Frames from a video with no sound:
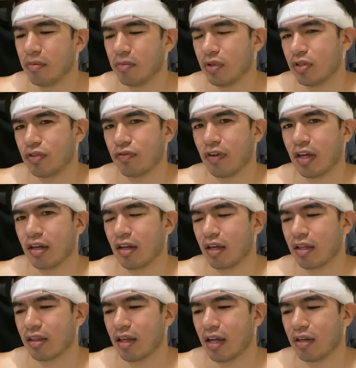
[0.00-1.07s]
It's fine
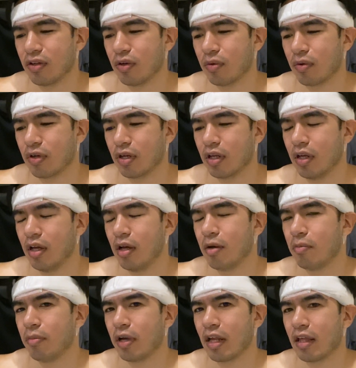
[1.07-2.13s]
like that, don't worry.
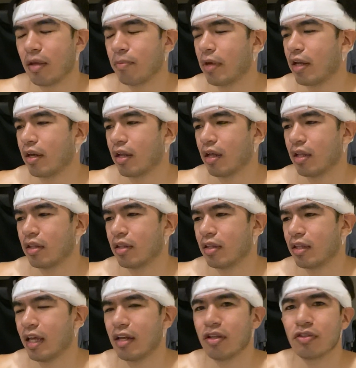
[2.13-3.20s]
But
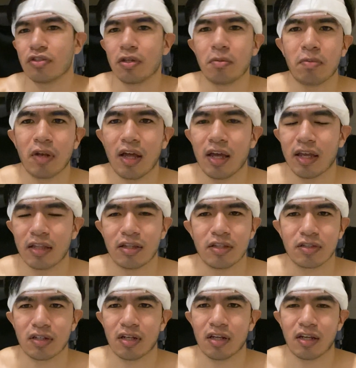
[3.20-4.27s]
that doesn't apply at
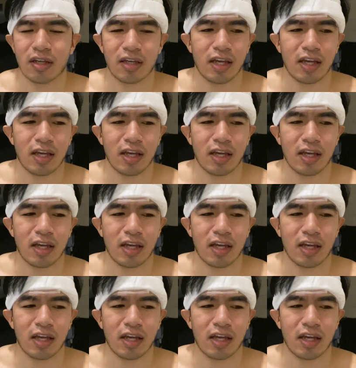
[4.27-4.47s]
this clinic.